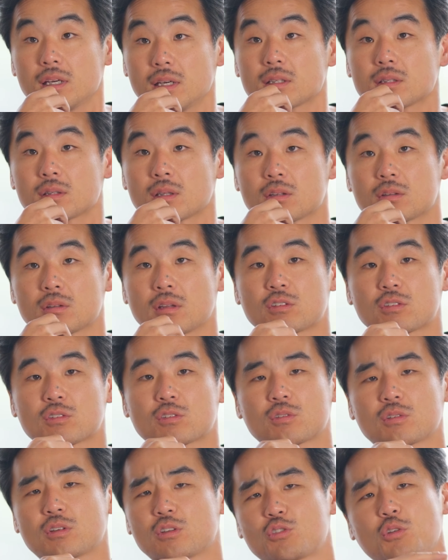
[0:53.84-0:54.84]

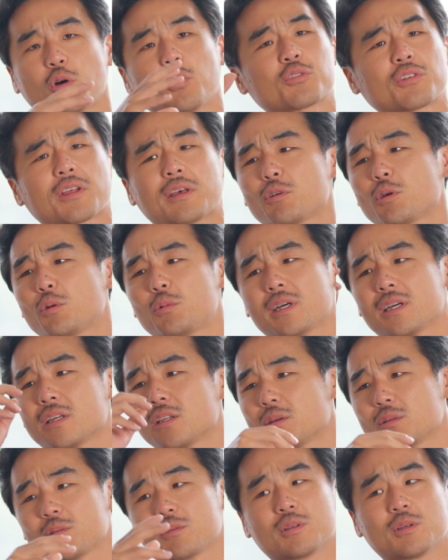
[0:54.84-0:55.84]
There's dogs everywhere.
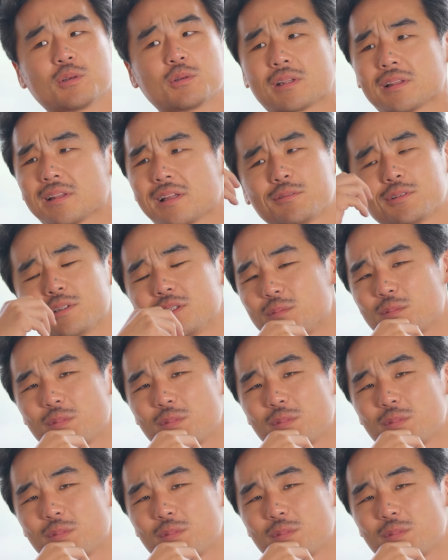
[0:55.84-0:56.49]
You'd love it.